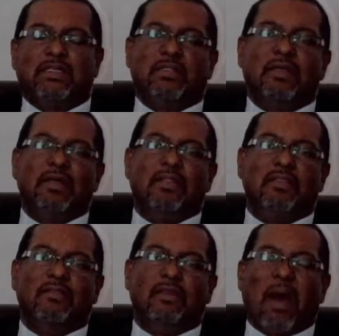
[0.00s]
effort to be
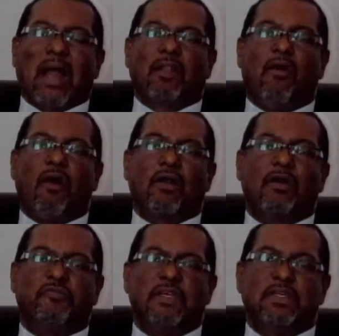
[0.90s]
present at
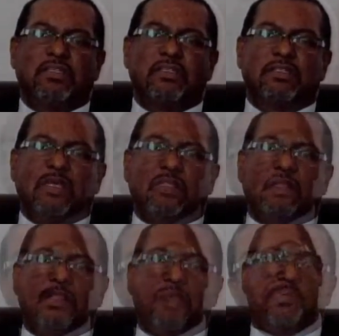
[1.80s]
scheduled
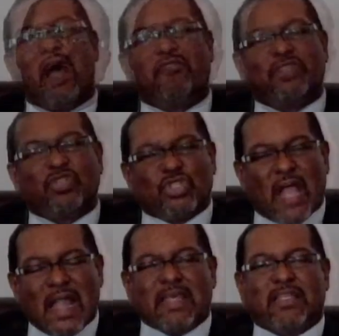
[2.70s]
hearings. We have a
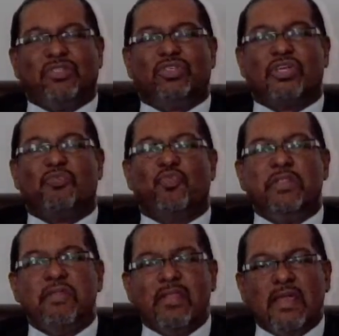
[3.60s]
challenge and we
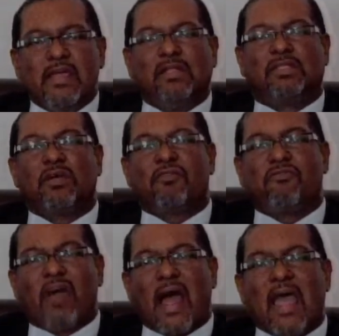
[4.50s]
need to
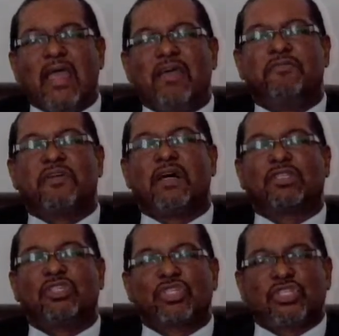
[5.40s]
arrive at
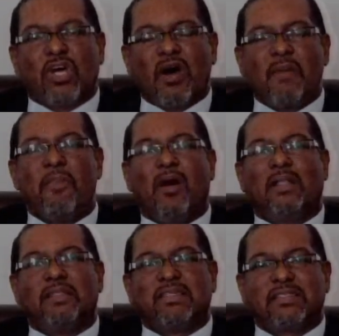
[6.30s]
some
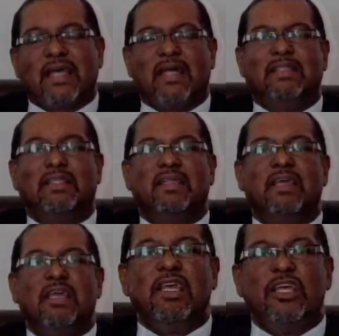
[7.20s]
understanding
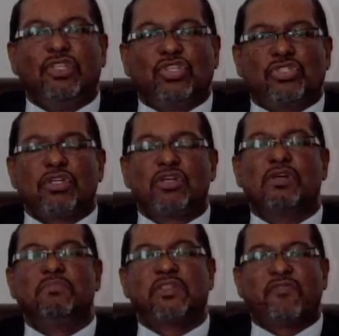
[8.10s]
in
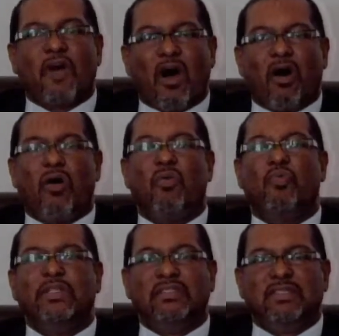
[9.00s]
terms of how
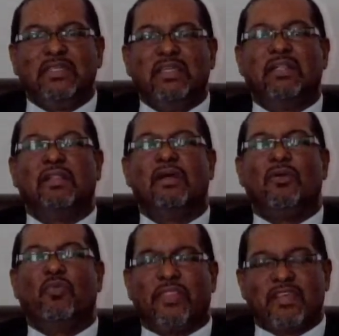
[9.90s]
we deal
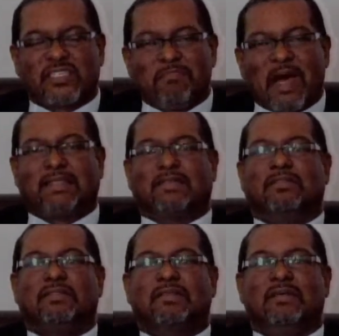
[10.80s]
with this matter.
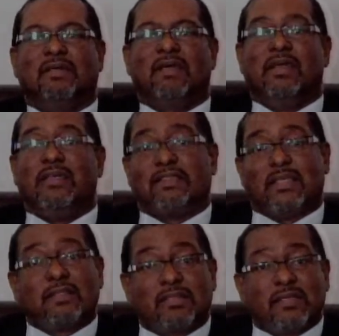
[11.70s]
Is
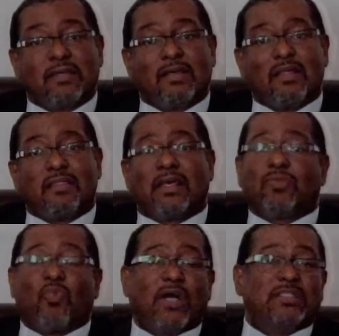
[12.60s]
it that
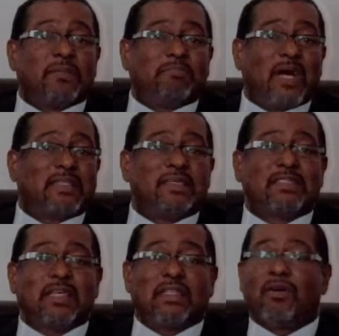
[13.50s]
once a matter is
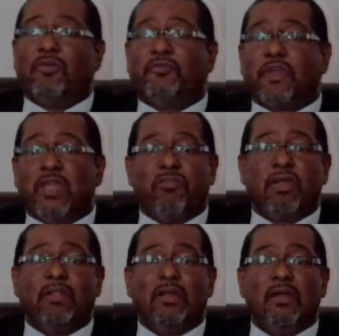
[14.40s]
set down for
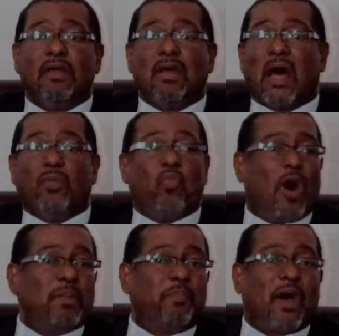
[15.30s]
hearing and
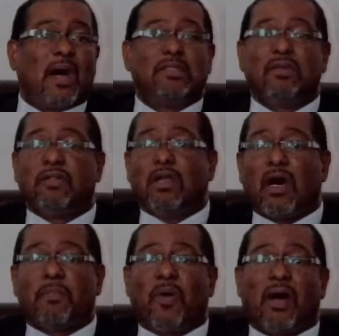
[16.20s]
one party or the
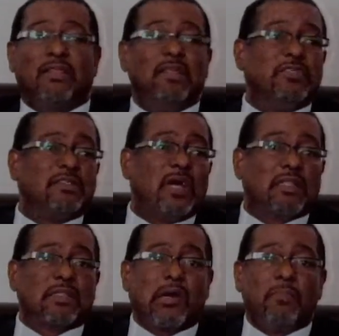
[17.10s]
other party does not
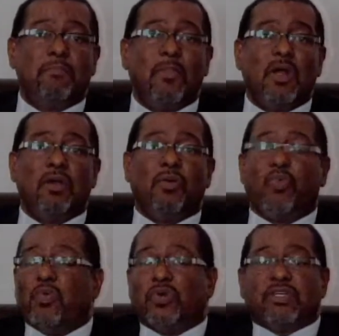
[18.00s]
come,
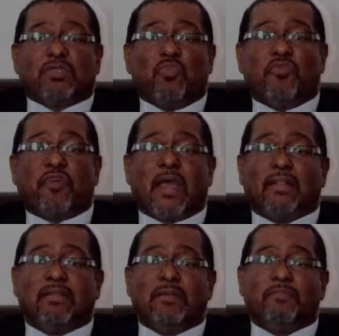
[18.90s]
we will just move
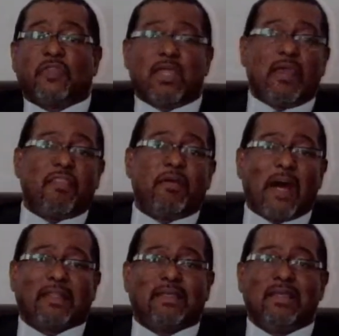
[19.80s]
ahead to hear the
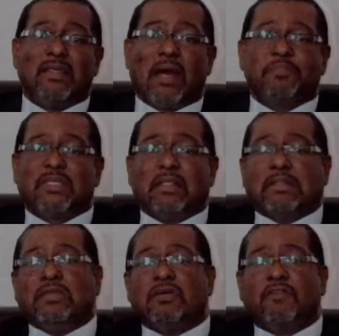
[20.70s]
matter in
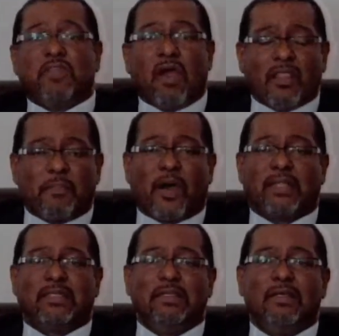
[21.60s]
absentia of the other
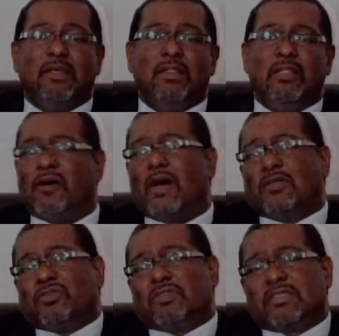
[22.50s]
party. Now, I
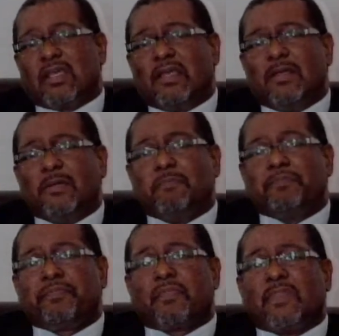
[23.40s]
should say
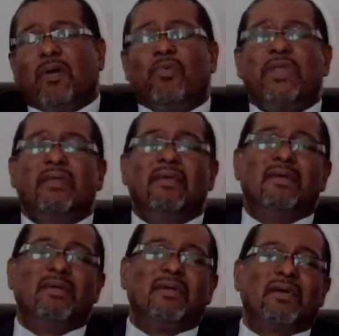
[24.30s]
that we
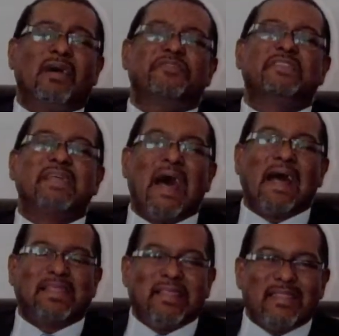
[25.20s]
have
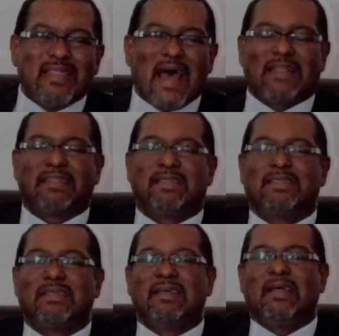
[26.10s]
started that
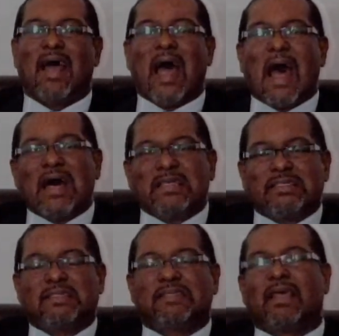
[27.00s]

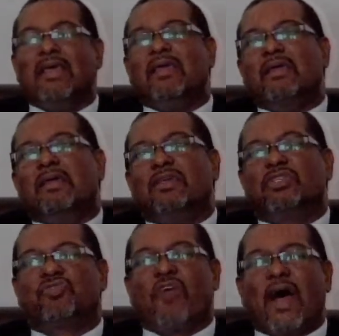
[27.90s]
as a
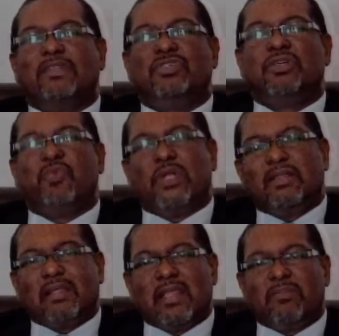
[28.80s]
strategy
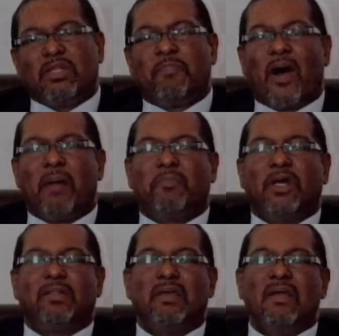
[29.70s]
within the Labor
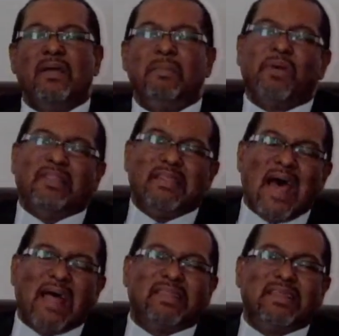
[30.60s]
Department. But
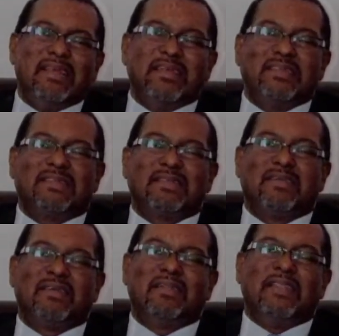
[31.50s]
that is
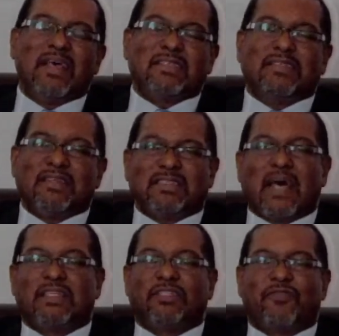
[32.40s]
less than
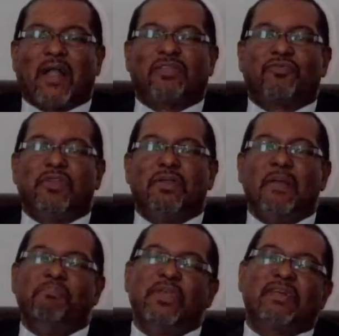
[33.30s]
satisfactory
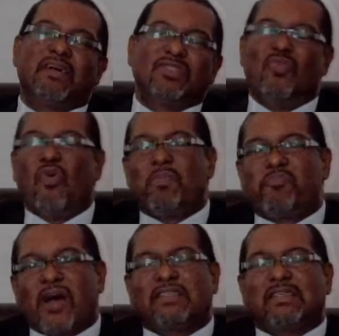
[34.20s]
because the whole
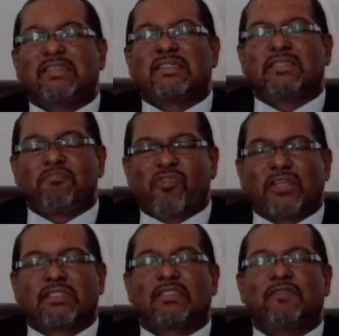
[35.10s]
process is a
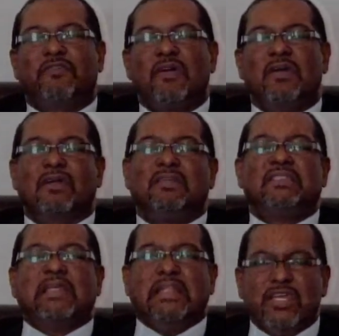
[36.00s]
process of
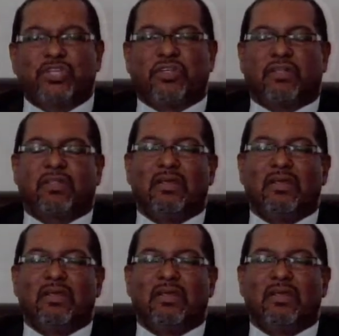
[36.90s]
conciliation.